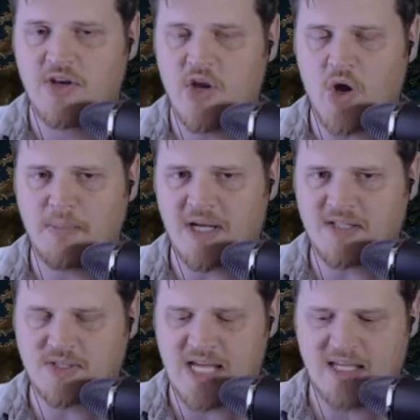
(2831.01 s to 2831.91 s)
No, I'm
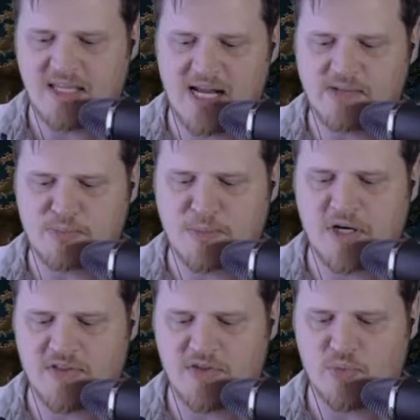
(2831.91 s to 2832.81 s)
not saying that I was
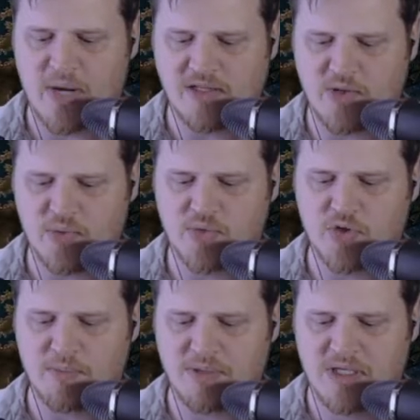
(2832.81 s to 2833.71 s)
part of the Reylo
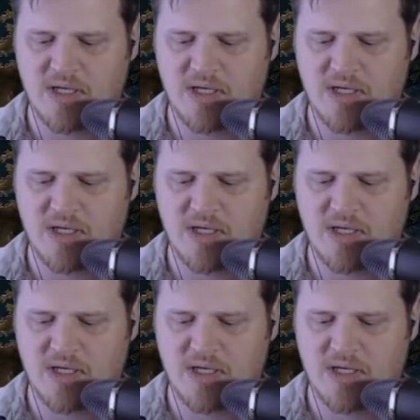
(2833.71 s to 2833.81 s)
group.